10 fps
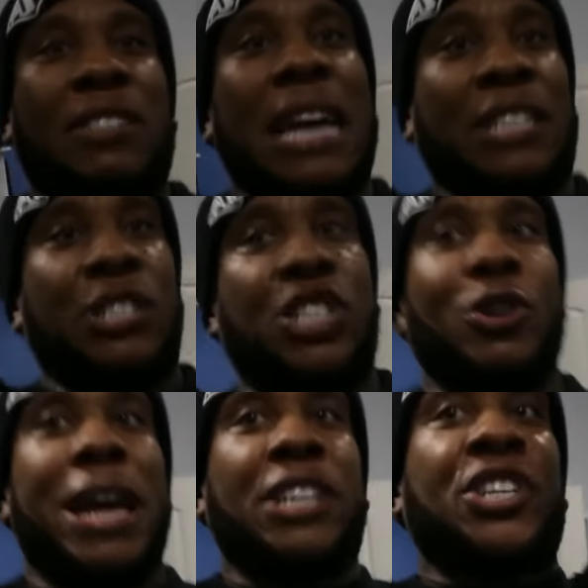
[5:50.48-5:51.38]
nice and
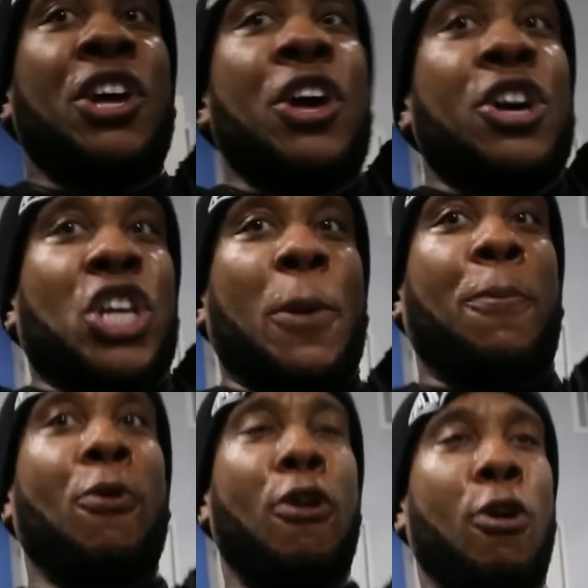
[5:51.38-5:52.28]
stretched. You
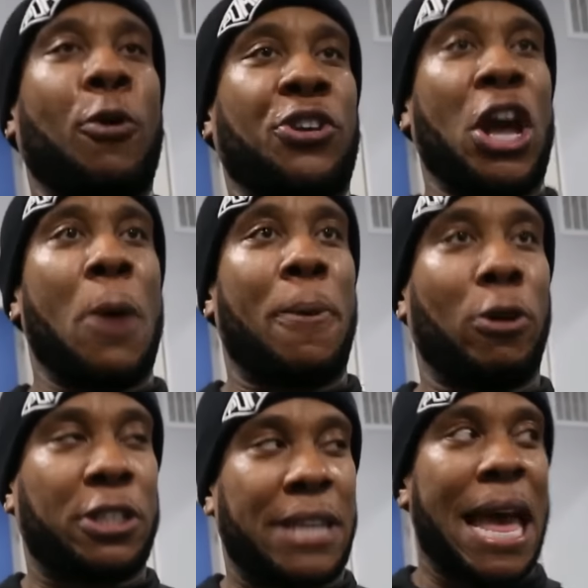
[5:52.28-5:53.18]
pull your
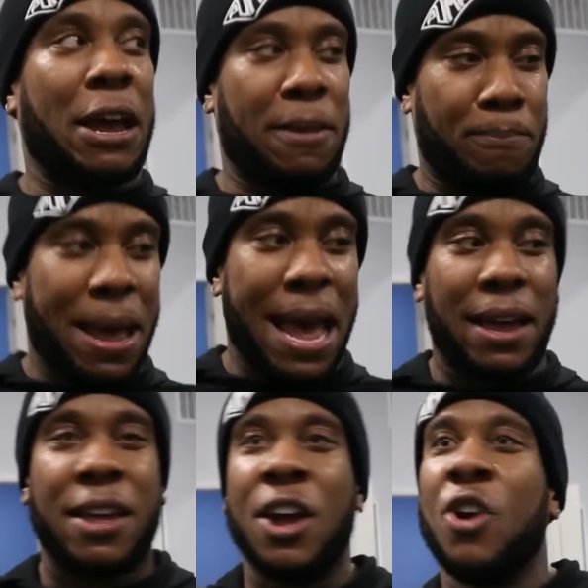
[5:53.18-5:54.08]
elbows down and back,
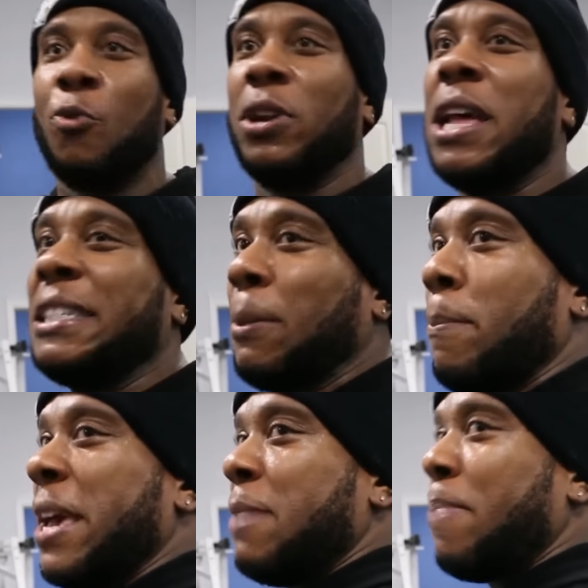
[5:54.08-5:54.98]
really hits the
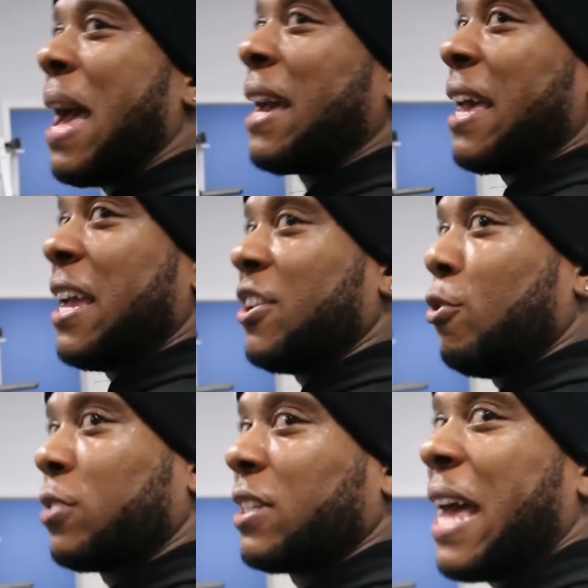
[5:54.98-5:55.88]
mid back and those
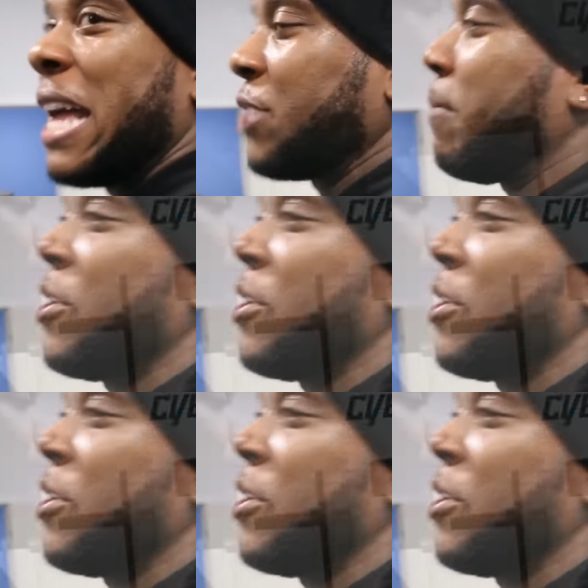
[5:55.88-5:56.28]
lats.